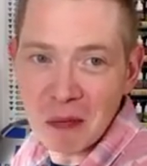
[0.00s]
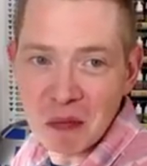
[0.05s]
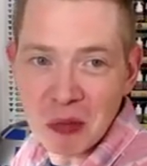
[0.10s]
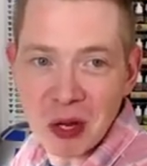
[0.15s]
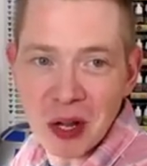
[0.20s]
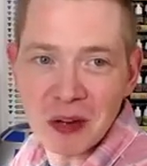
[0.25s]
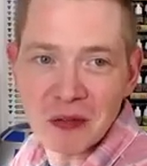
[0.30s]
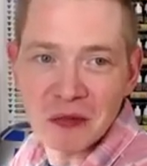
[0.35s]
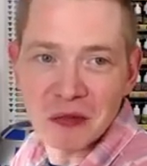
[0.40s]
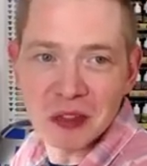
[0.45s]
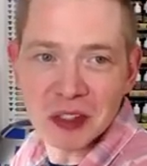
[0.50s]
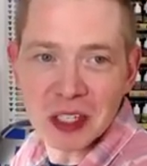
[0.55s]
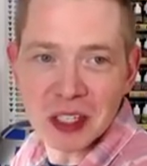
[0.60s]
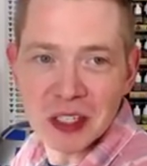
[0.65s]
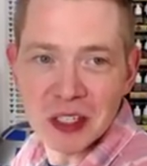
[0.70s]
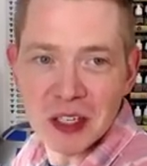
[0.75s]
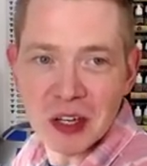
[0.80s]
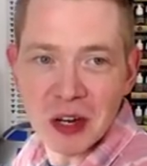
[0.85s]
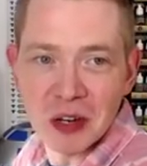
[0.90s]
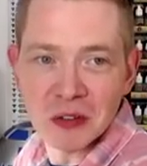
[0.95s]
But
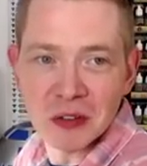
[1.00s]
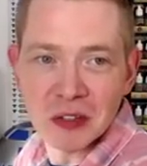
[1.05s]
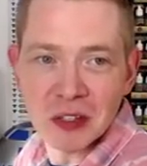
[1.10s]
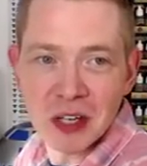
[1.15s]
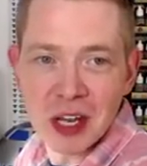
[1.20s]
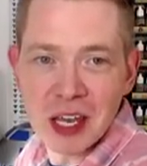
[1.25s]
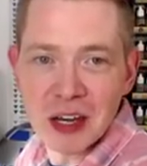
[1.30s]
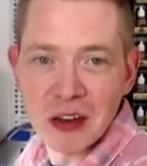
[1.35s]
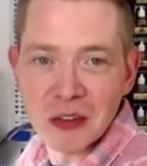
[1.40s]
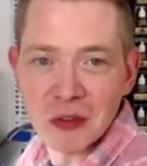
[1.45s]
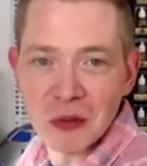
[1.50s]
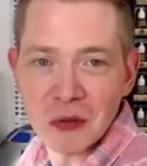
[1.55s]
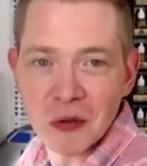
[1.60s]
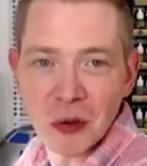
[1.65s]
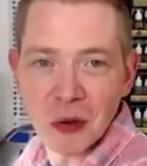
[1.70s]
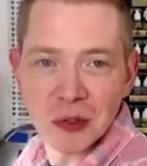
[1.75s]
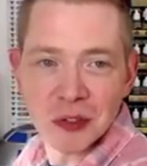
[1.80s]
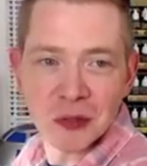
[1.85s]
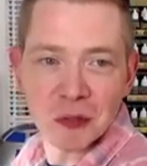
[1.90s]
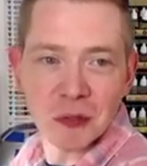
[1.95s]
you know, there ain't nothing wrong
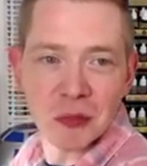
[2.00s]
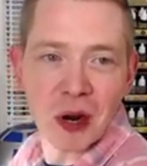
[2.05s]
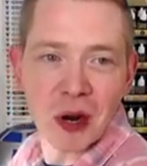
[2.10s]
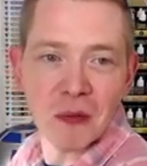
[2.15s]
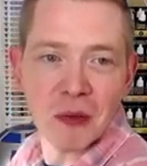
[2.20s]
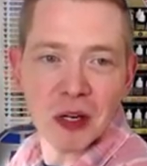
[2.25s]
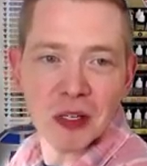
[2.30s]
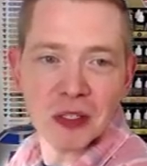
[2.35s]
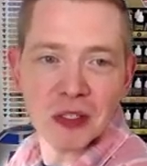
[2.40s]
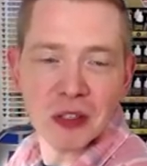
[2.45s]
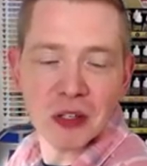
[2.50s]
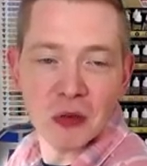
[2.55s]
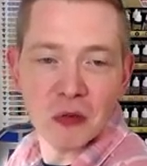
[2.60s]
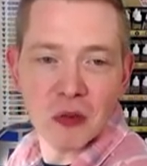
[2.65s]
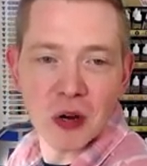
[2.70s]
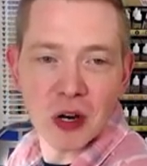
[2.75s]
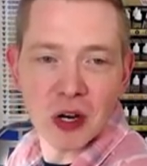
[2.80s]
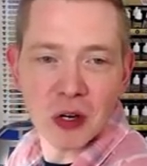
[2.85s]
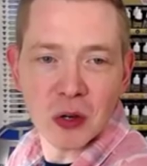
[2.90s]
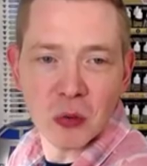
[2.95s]
with some Primaris. They're
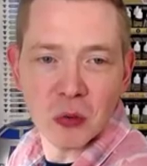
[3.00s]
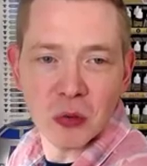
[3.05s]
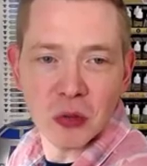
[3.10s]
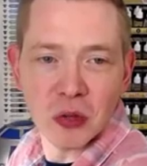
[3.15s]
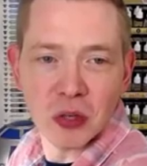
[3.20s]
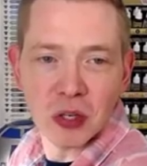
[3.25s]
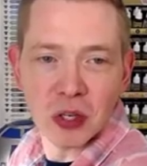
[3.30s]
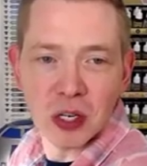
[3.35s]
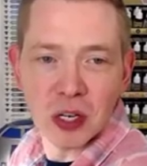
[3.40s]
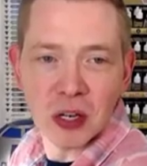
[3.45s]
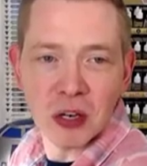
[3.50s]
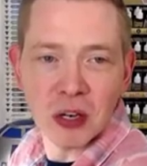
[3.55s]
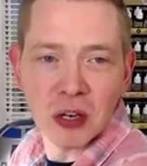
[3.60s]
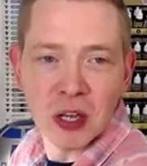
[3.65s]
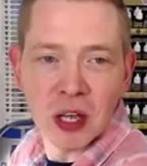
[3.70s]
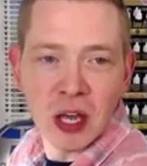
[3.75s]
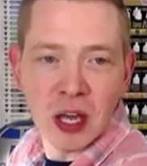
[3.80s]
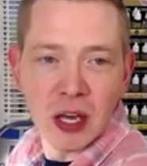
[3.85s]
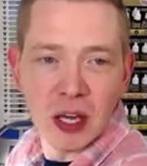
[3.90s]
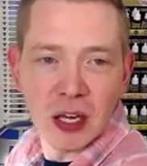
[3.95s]
very cool looking, and
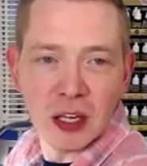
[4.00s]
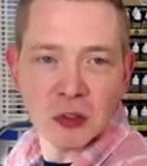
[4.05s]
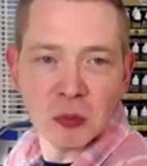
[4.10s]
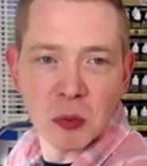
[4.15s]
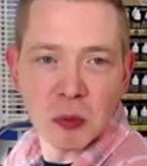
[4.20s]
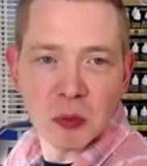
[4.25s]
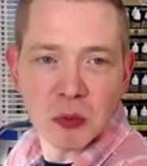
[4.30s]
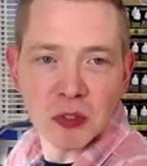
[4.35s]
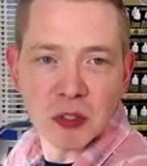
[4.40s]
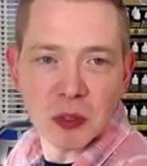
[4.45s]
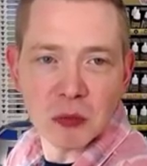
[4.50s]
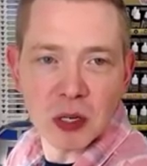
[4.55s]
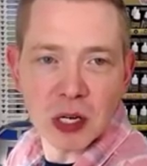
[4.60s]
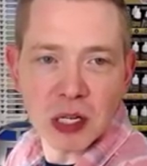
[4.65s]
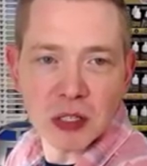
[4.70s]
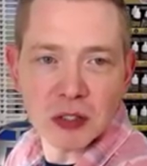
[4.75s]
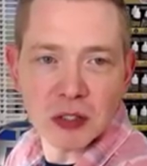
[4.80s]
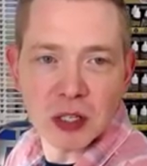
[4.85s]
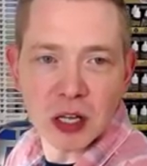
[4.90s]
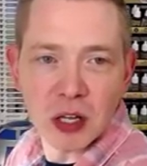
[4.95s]
it gives people something
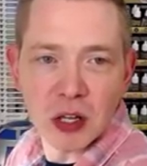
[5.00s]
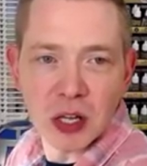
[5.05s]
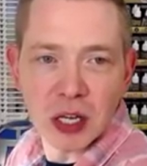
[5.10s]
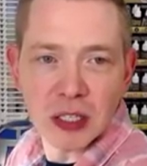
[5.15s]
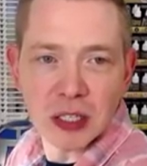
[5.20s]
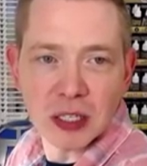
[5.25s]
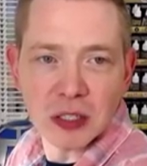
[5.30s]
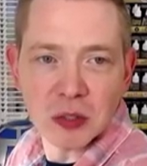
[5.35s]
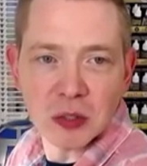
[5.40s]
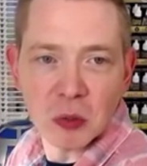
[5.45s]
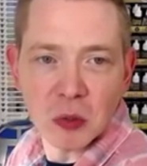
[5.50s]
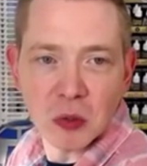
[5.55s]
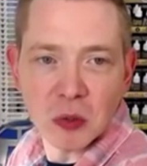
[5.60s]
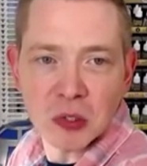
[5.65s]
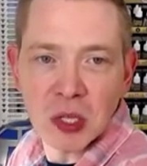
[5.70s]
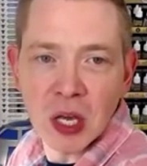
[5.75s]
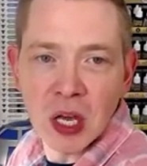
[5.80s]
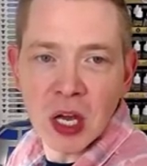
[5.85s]
else to collect, I suppose.